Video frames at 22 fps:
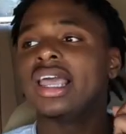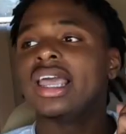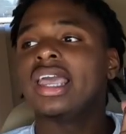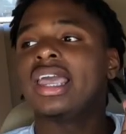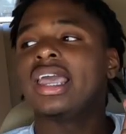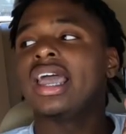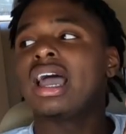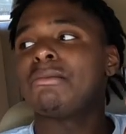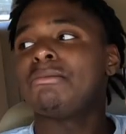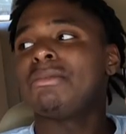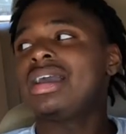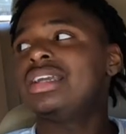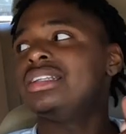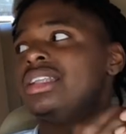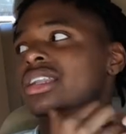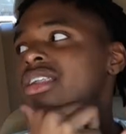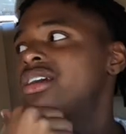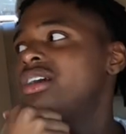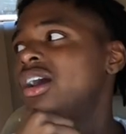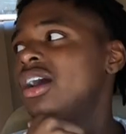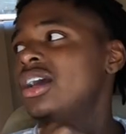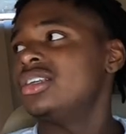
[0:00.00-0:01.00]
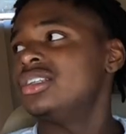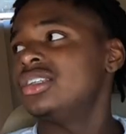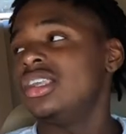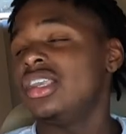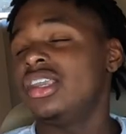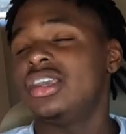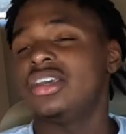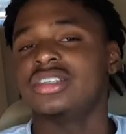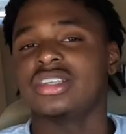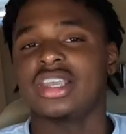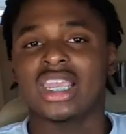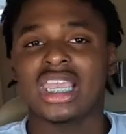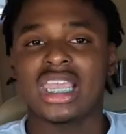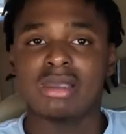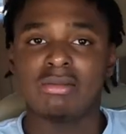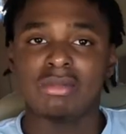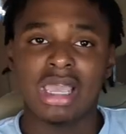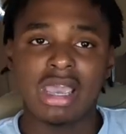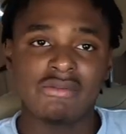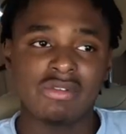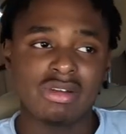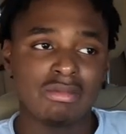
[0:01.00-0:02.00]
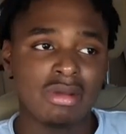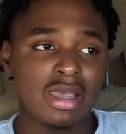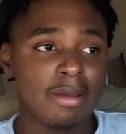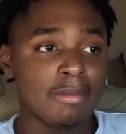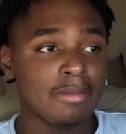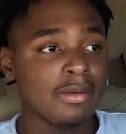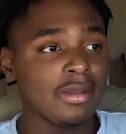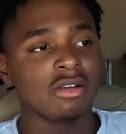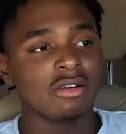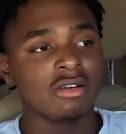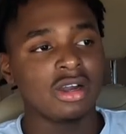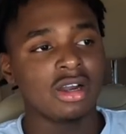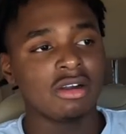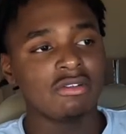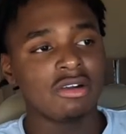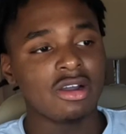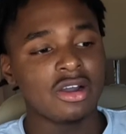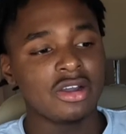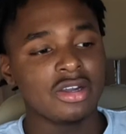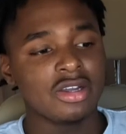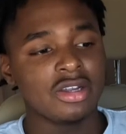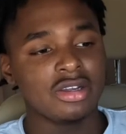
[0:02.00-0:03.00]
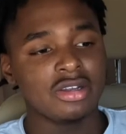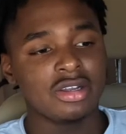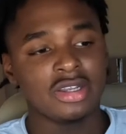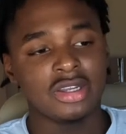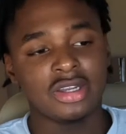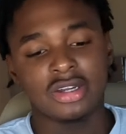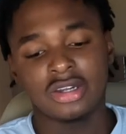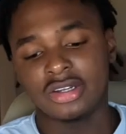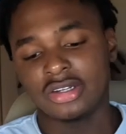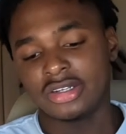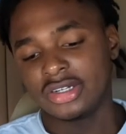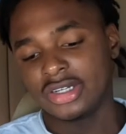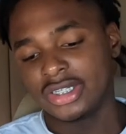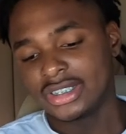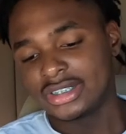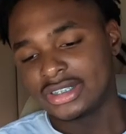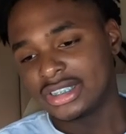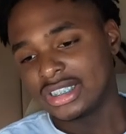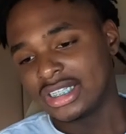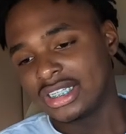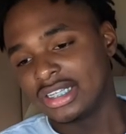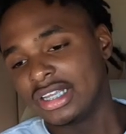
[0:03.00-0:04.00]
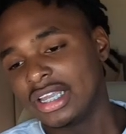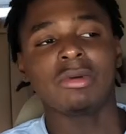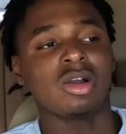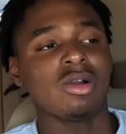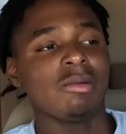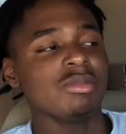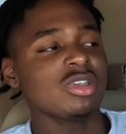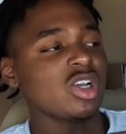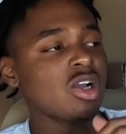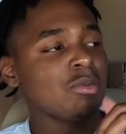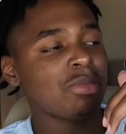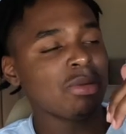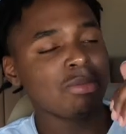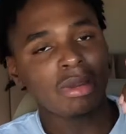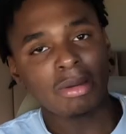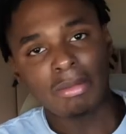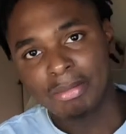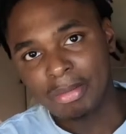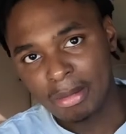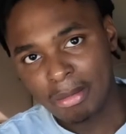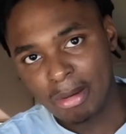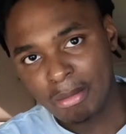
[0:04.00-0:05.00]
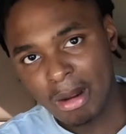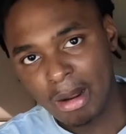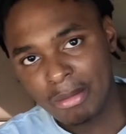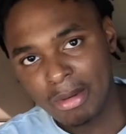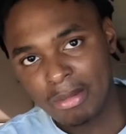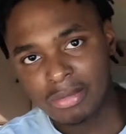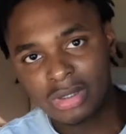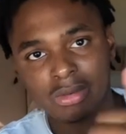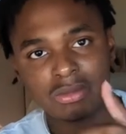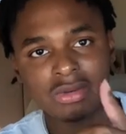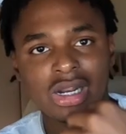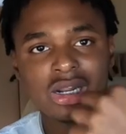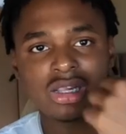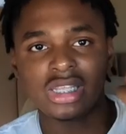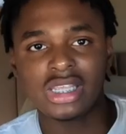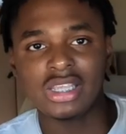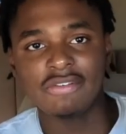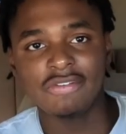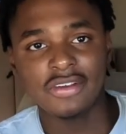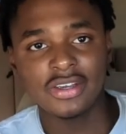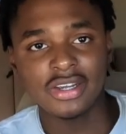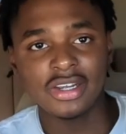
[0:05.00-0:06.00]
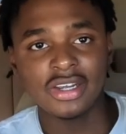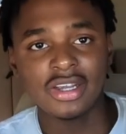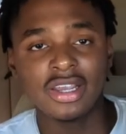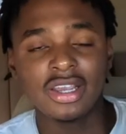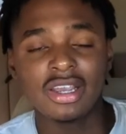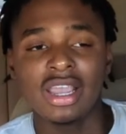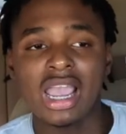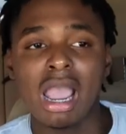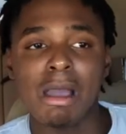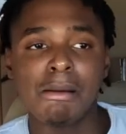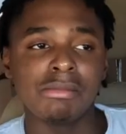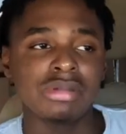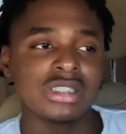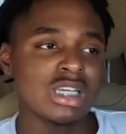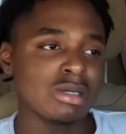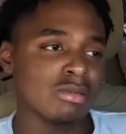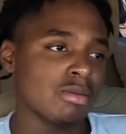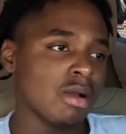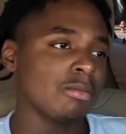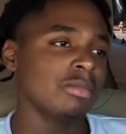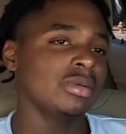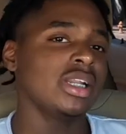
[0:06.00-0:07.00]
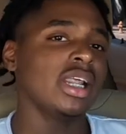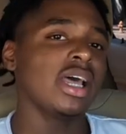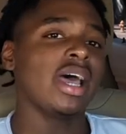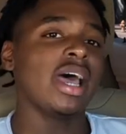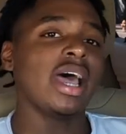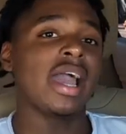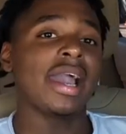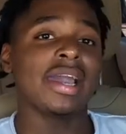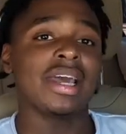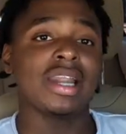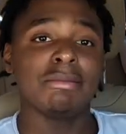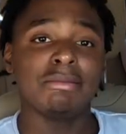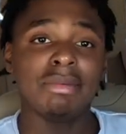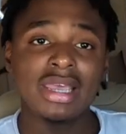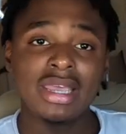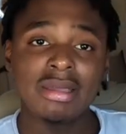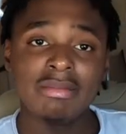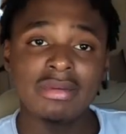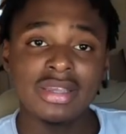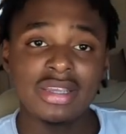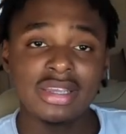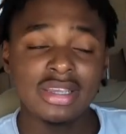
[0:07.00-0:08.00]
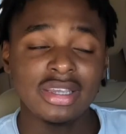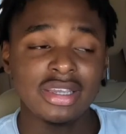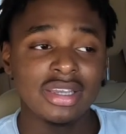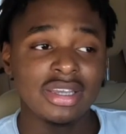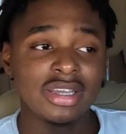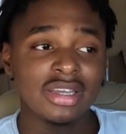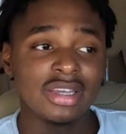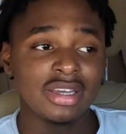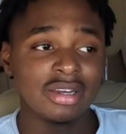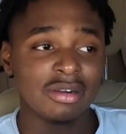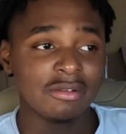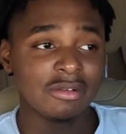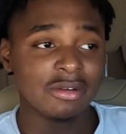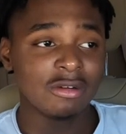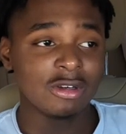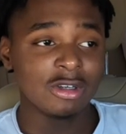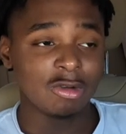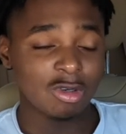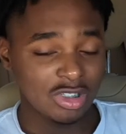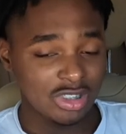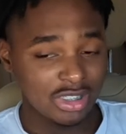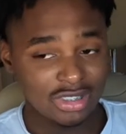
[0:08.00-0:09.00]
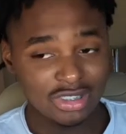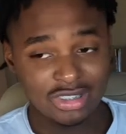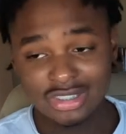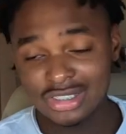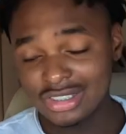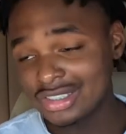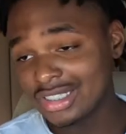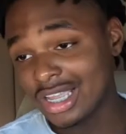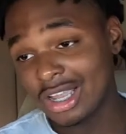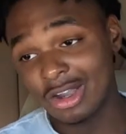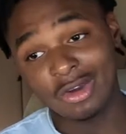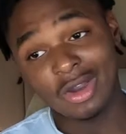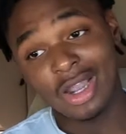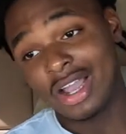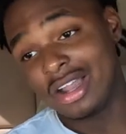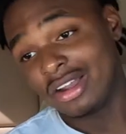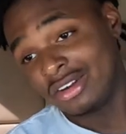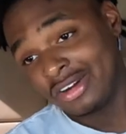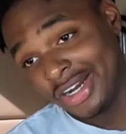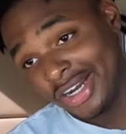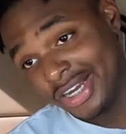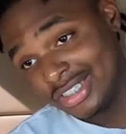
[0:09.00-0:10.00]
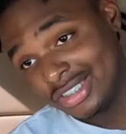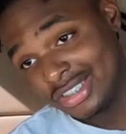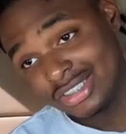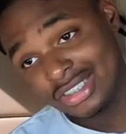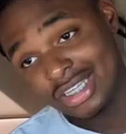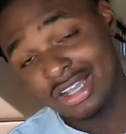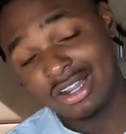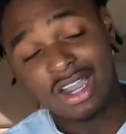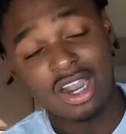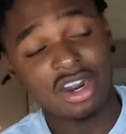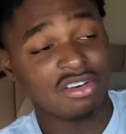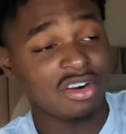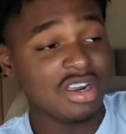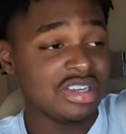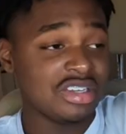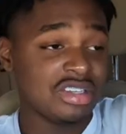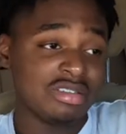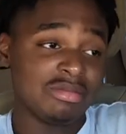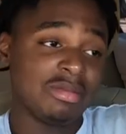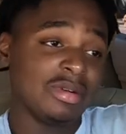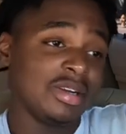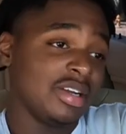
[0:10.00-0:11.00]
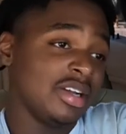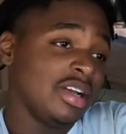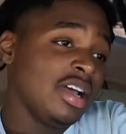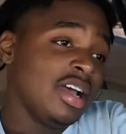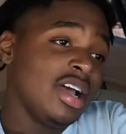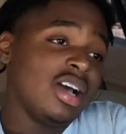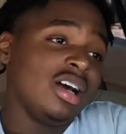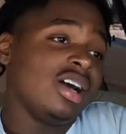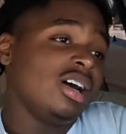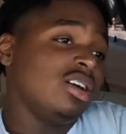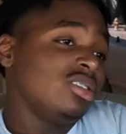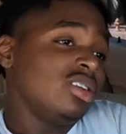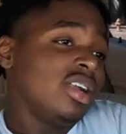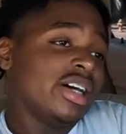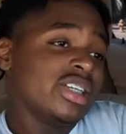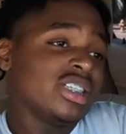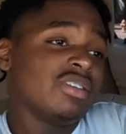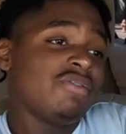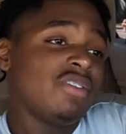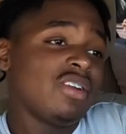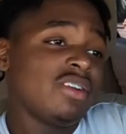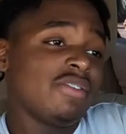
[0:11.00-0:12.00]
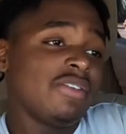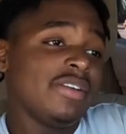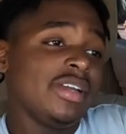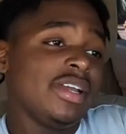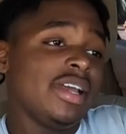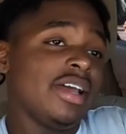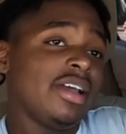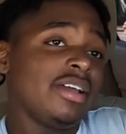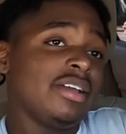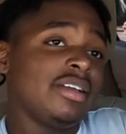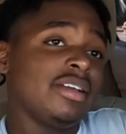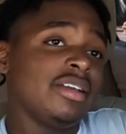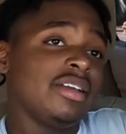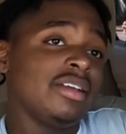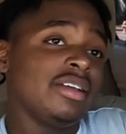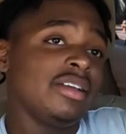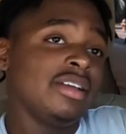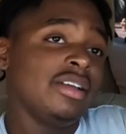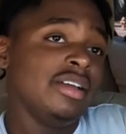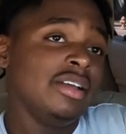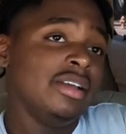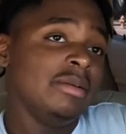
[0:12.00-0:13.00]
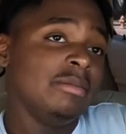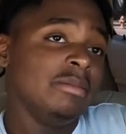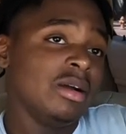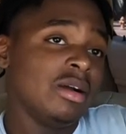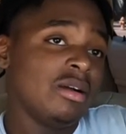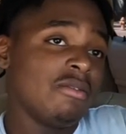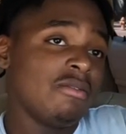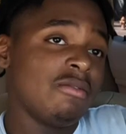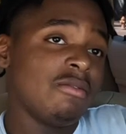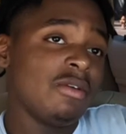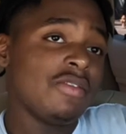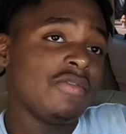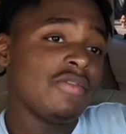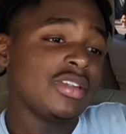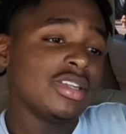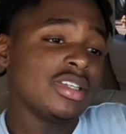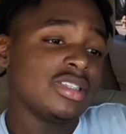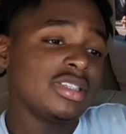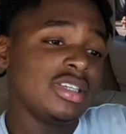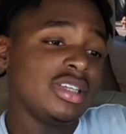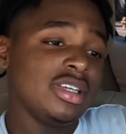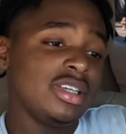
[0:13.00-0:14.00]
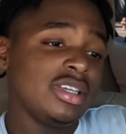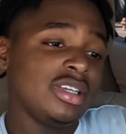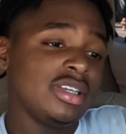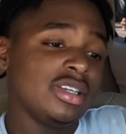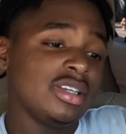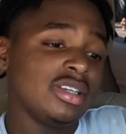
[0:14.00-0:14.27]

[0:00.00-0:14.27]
And I might need a car seat because I can't be having the baby right around here. You know what I'm saying? But I'm just gonna pick, pick her mama up when I leave here. I'm gonna tell mama that I got a baby. Which this just sound crazy, sound outrageous, bro. I don't know how she finna react. But we finna see.